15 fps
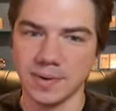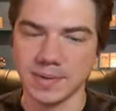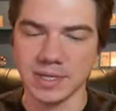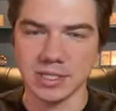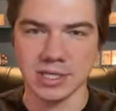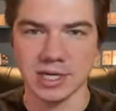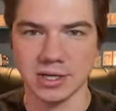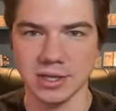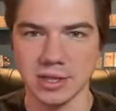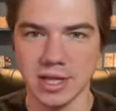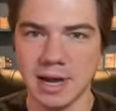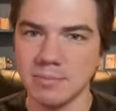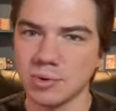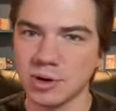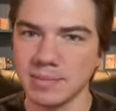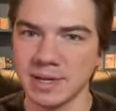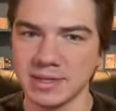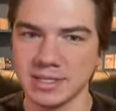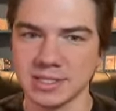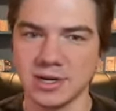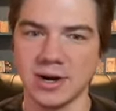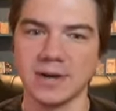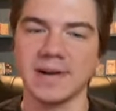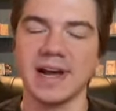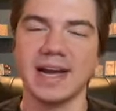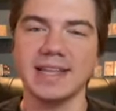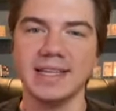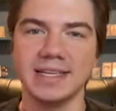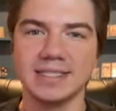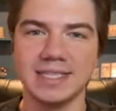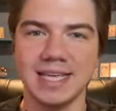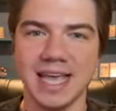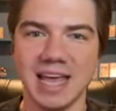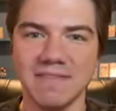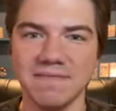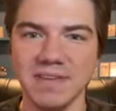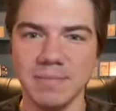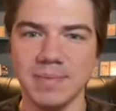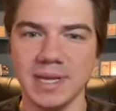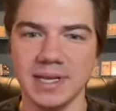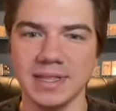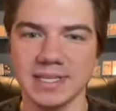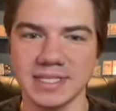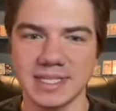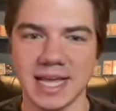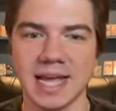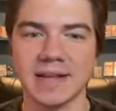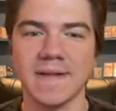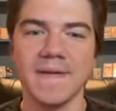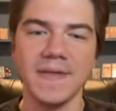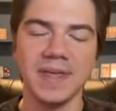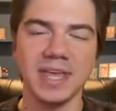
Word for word: I'm going to talk a lot more about this card. I think it's the MVP of this deck.